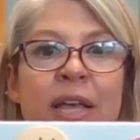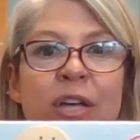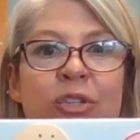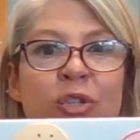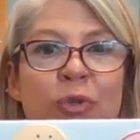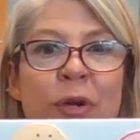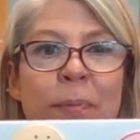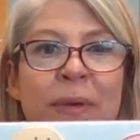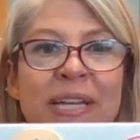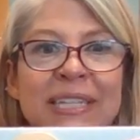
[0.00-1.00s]

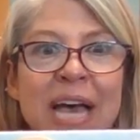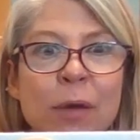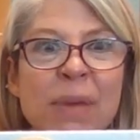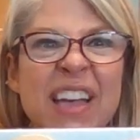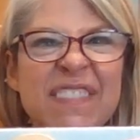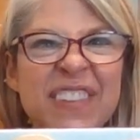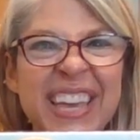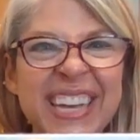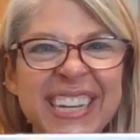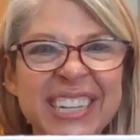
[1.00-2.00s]
dripping down my
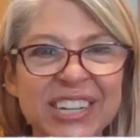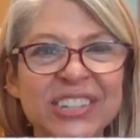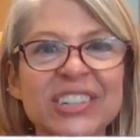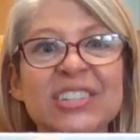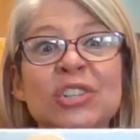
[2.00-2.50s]
fingers,